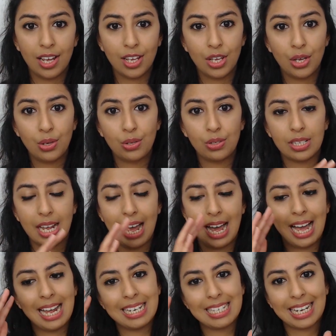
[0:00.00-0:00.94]
use
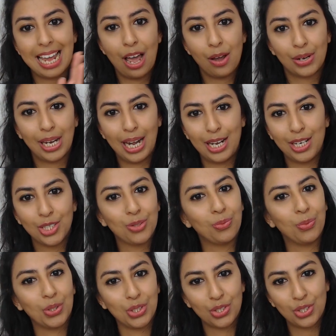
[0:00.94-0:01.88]
and
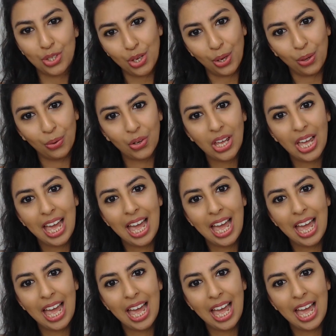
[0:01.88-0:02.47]
calculation ones too.